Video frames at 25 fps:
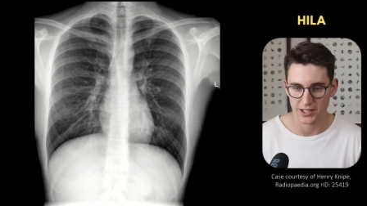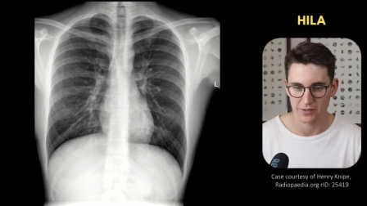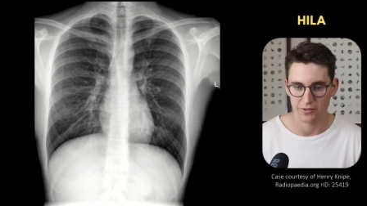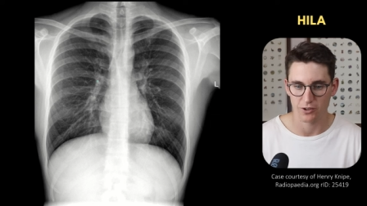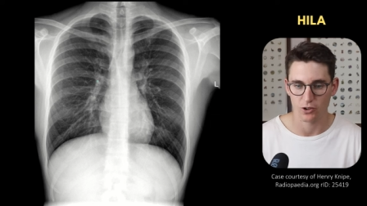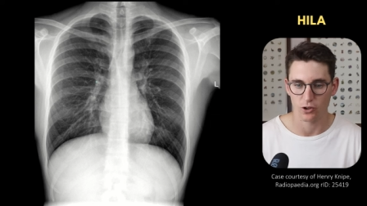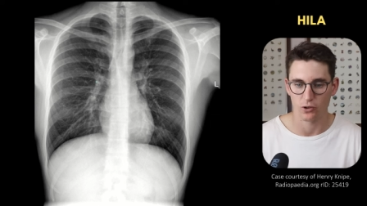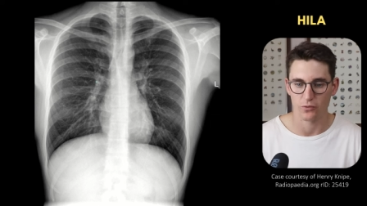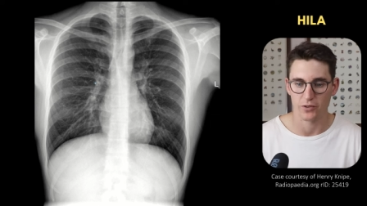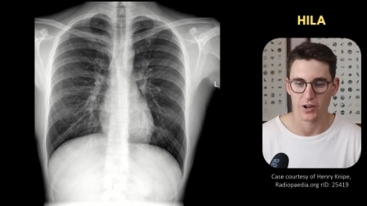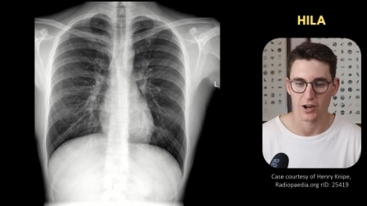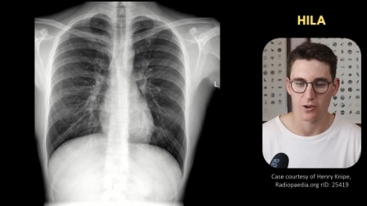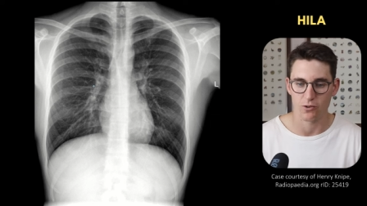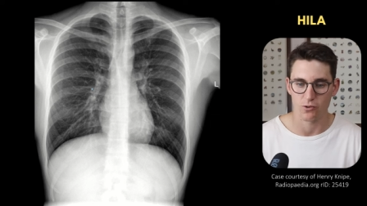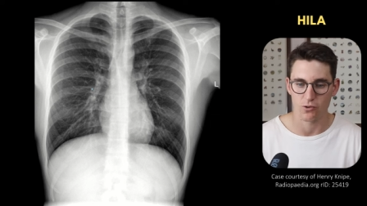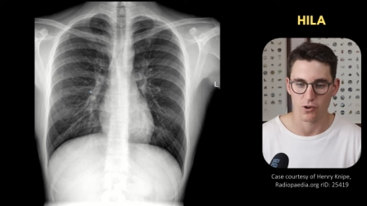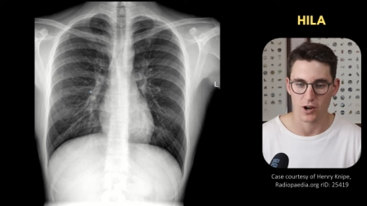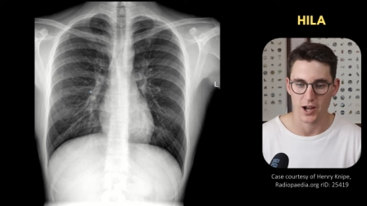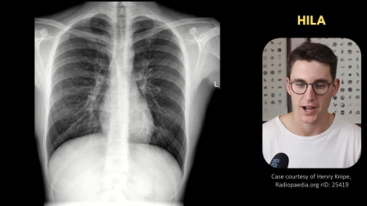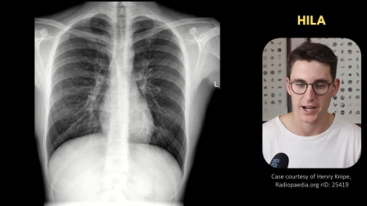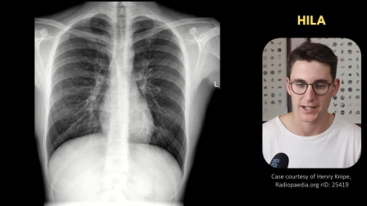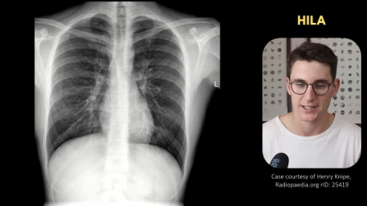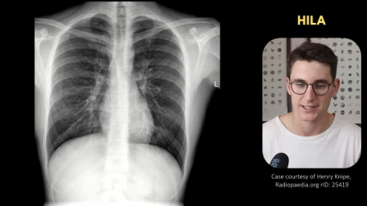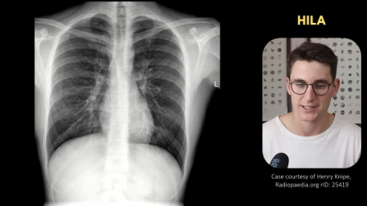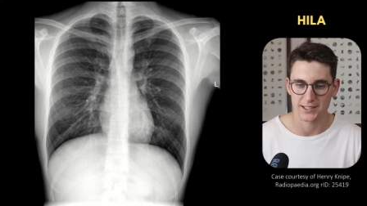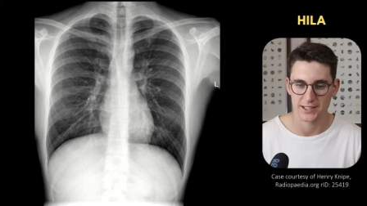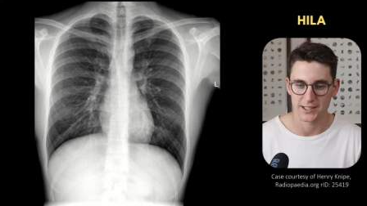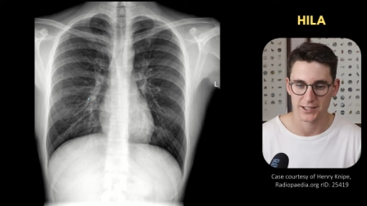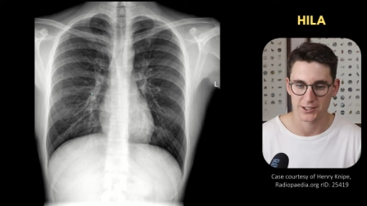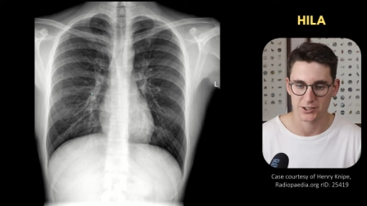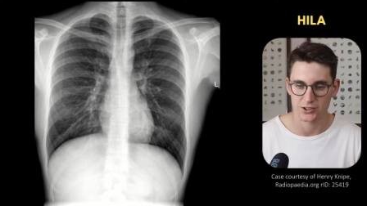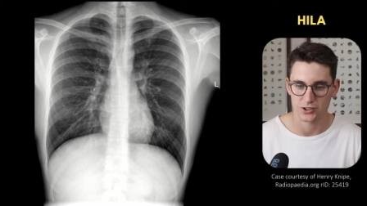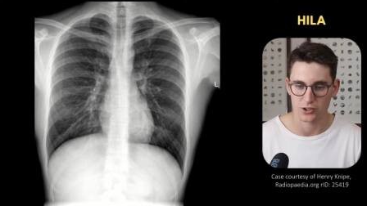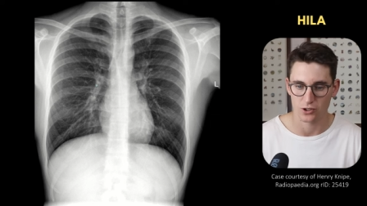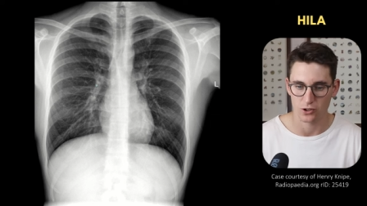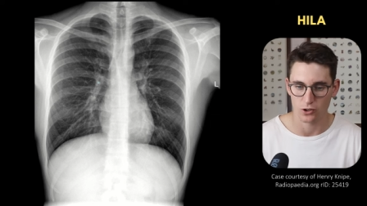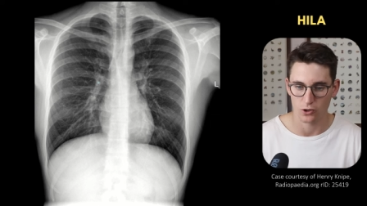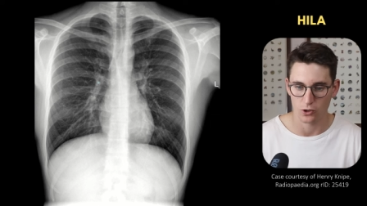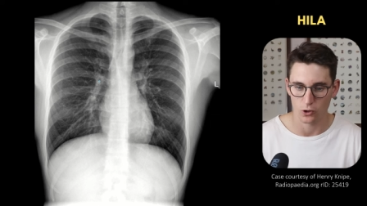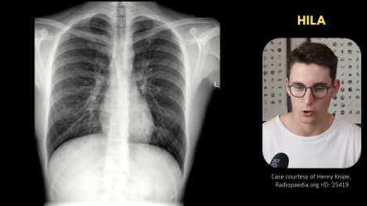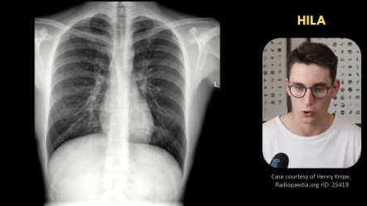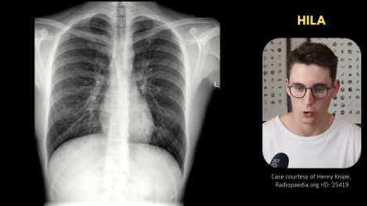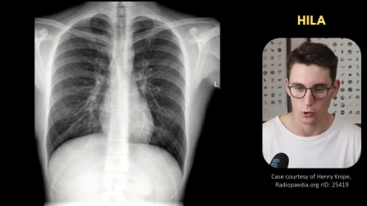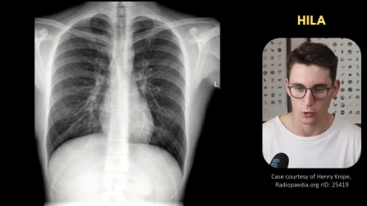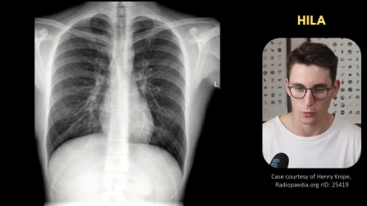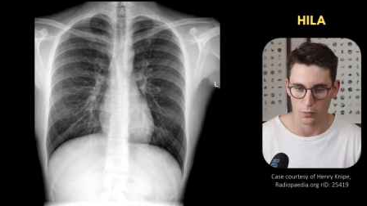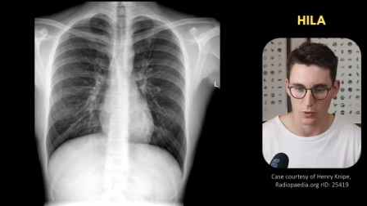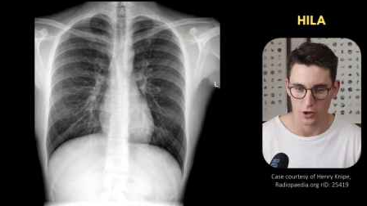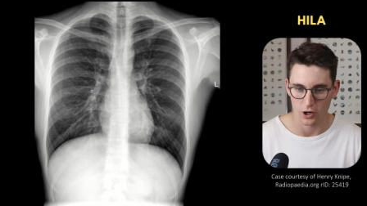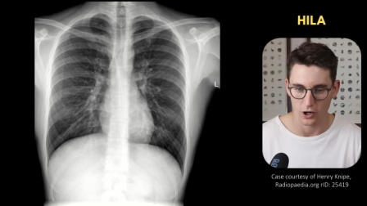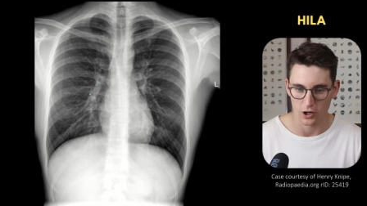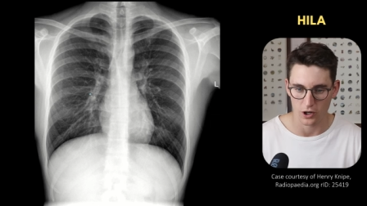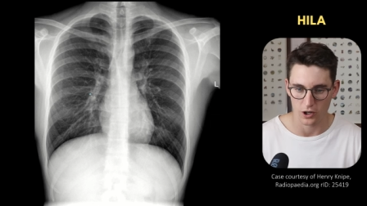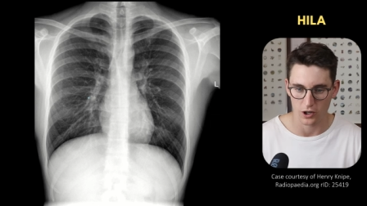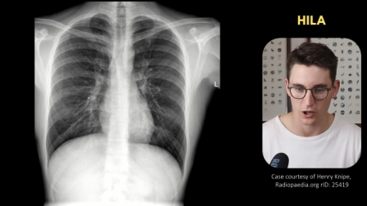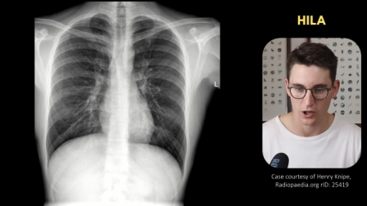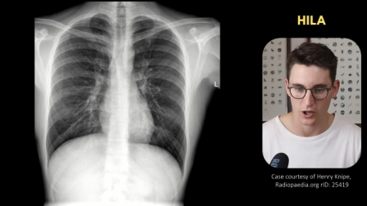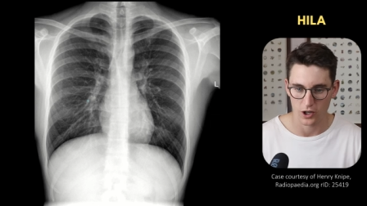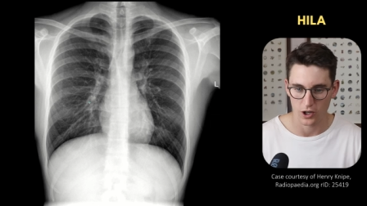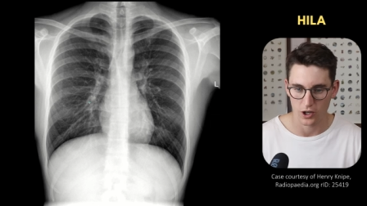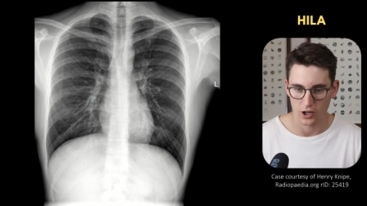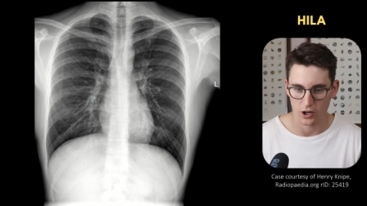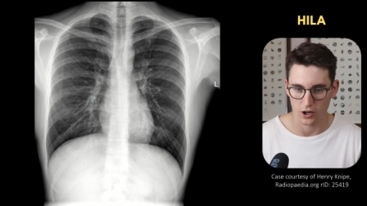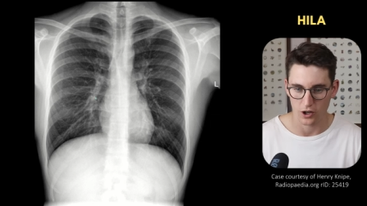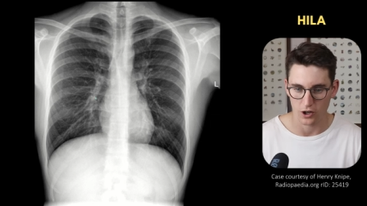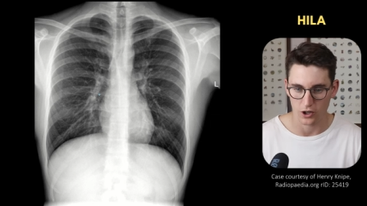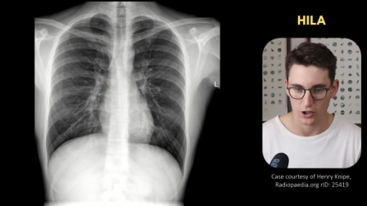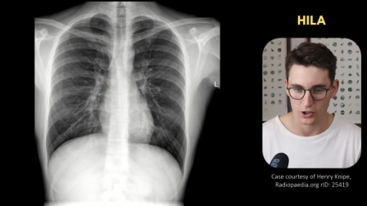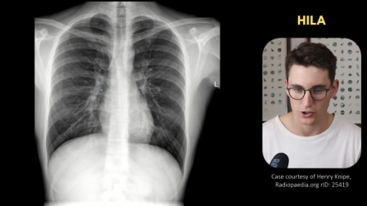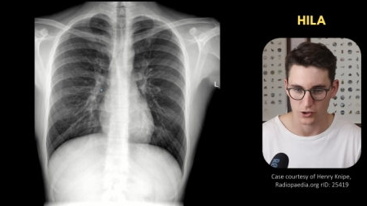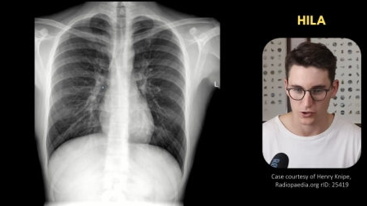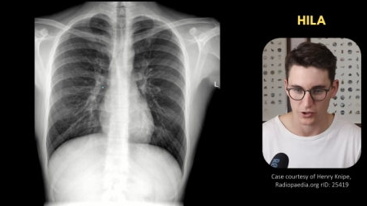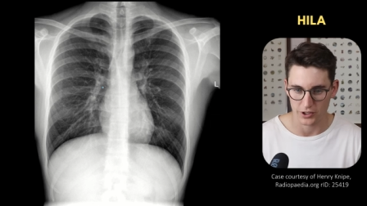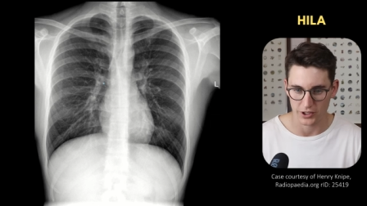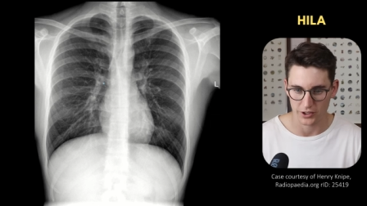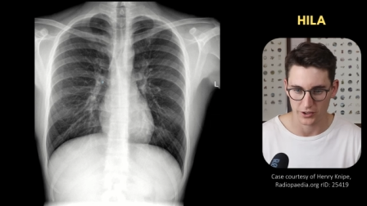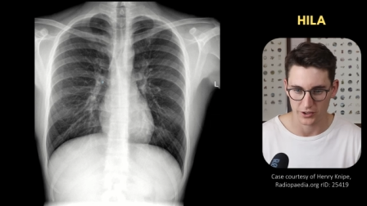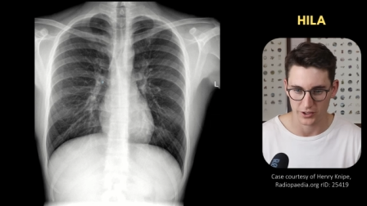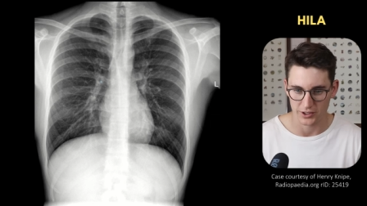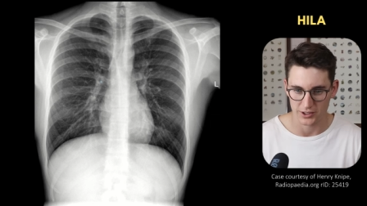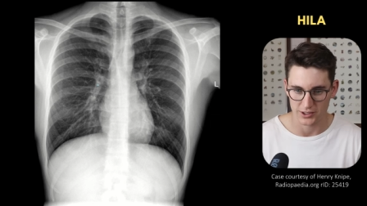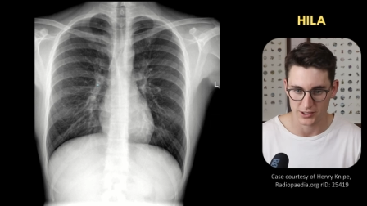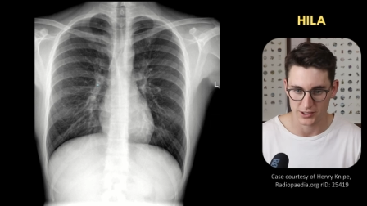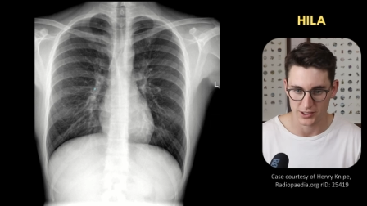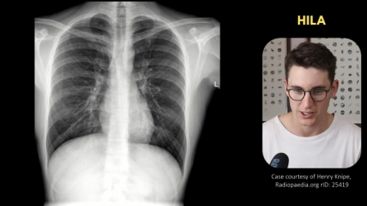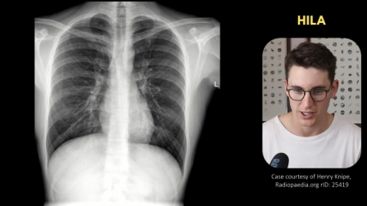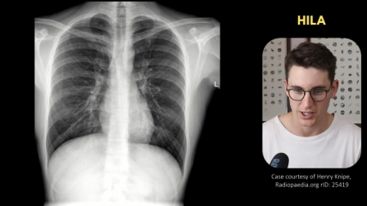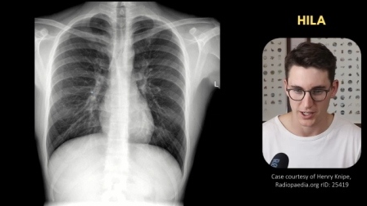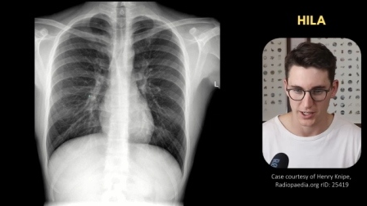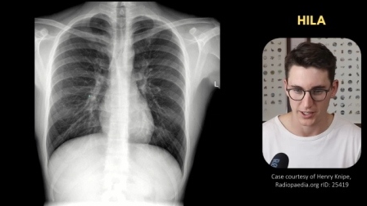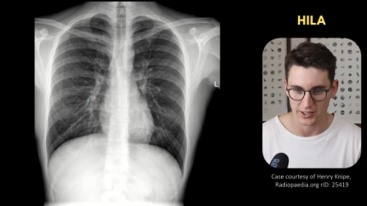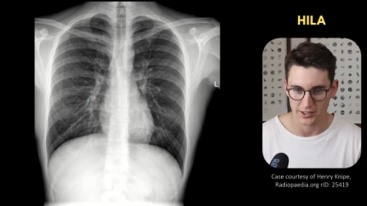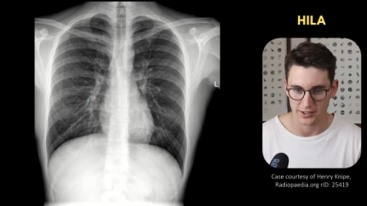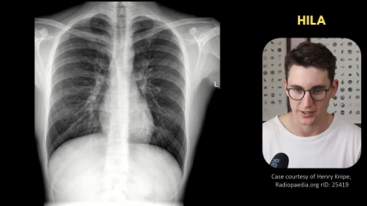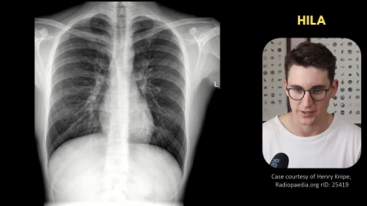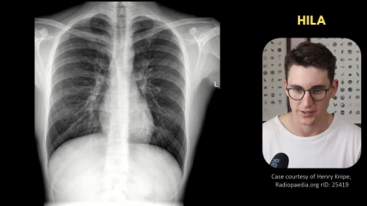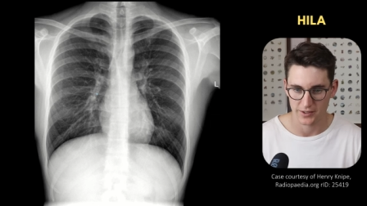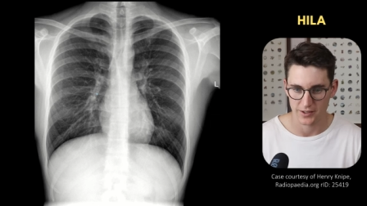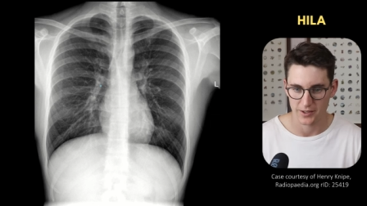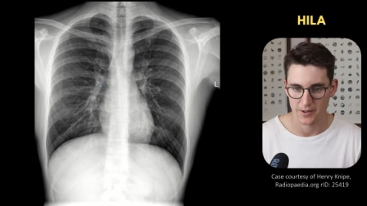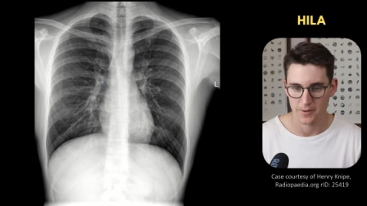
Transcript: giving off our right interlobar artery on this side